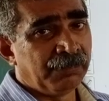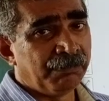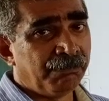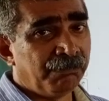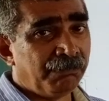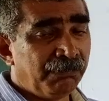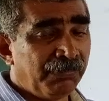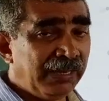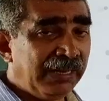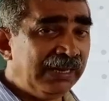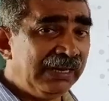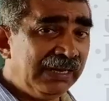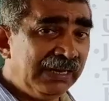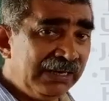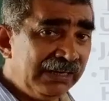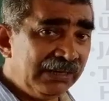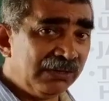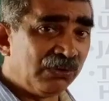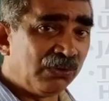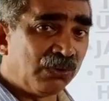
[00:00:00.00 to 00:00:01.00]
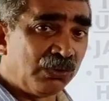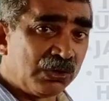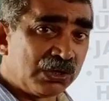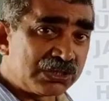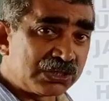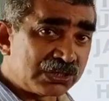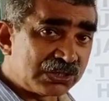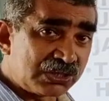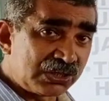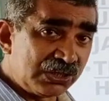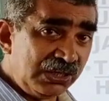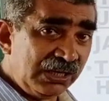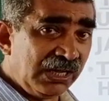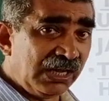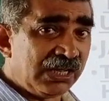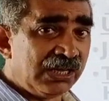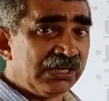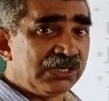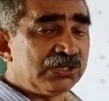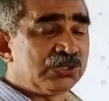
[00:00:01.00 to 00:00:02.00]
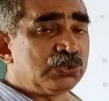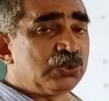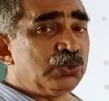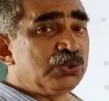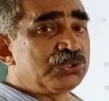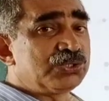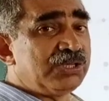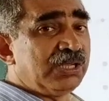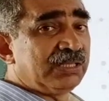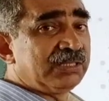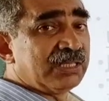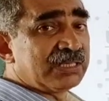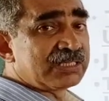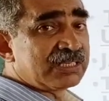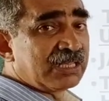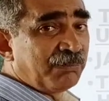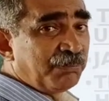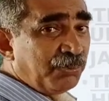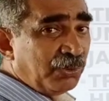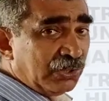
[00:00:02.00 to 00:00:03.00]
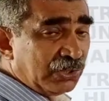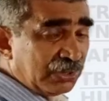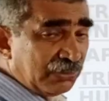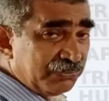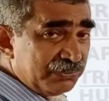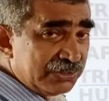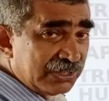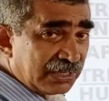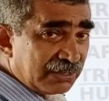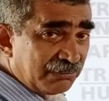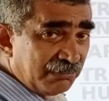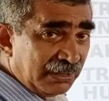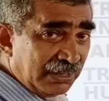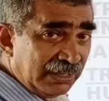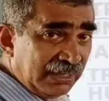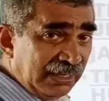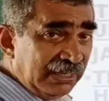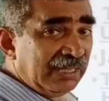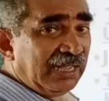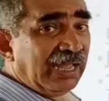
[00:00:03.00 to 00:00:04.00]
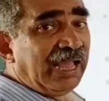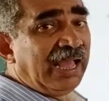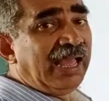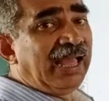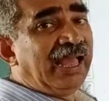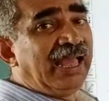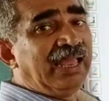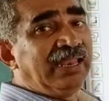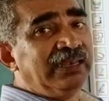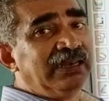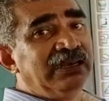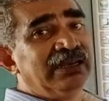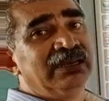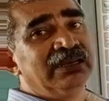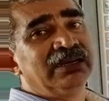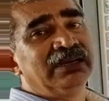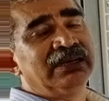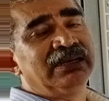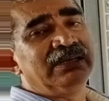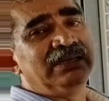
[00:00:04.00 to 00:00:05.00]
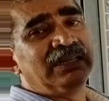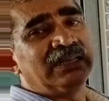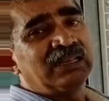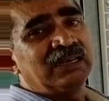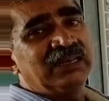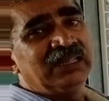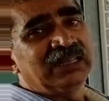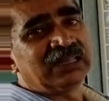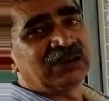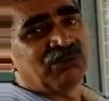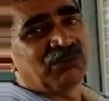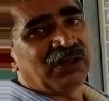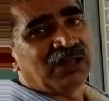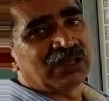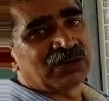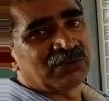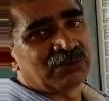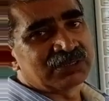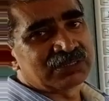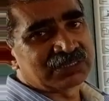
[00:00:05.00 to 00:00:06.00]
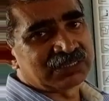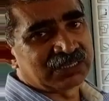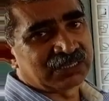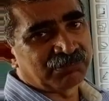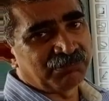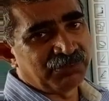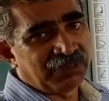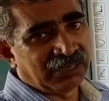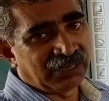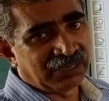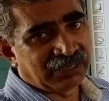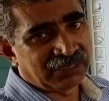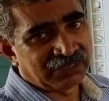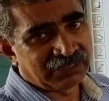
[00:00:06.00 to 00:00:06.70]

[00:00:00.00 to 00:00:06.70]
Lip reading: made Austria to seek the support of Germany and declare war on Serbia.